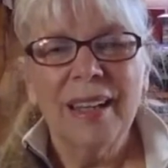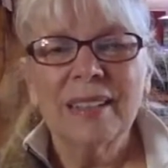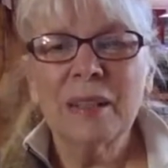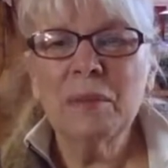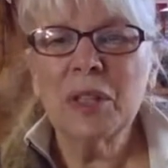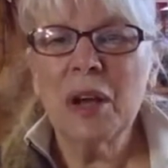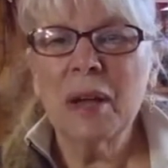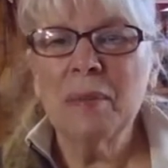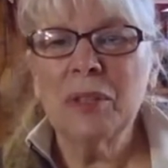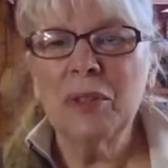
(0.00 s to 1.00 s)

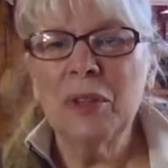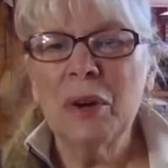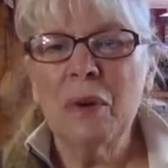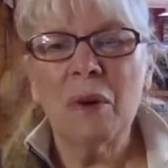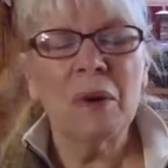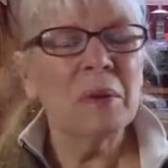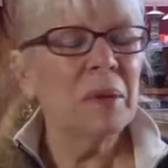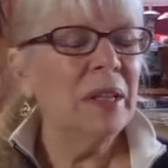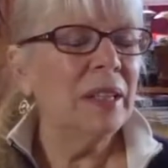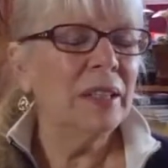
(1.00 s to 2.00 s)
Sometimes, all
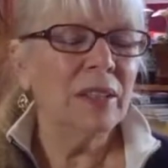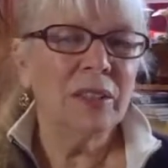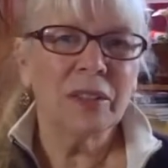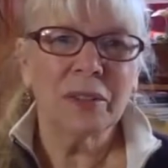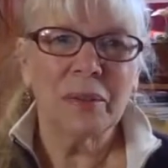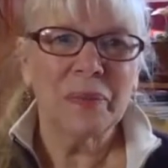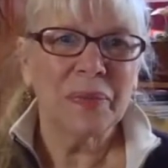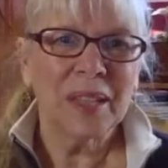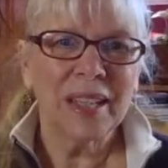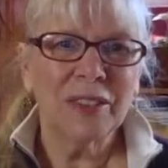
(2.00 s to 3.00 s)
we need to do
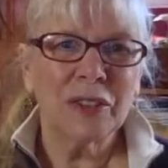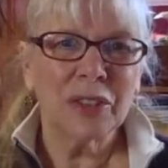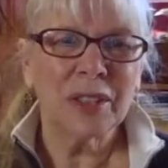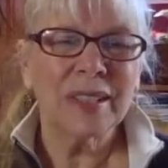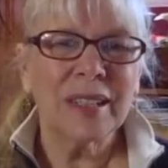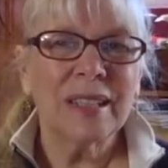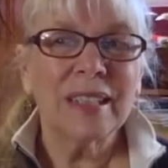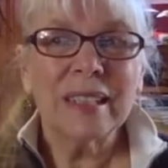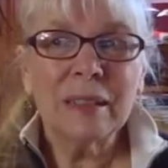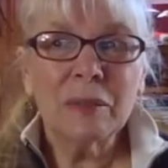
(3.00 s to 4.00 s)
is just
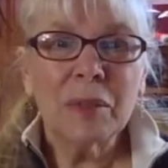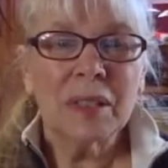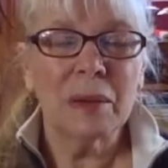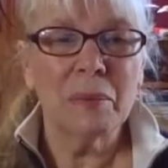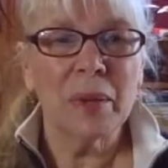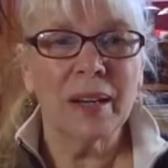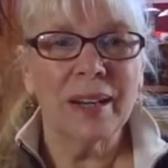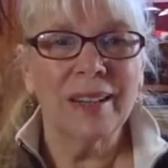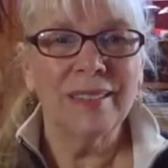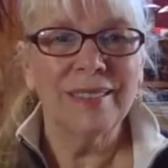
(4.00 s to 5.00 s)
sit with somebody,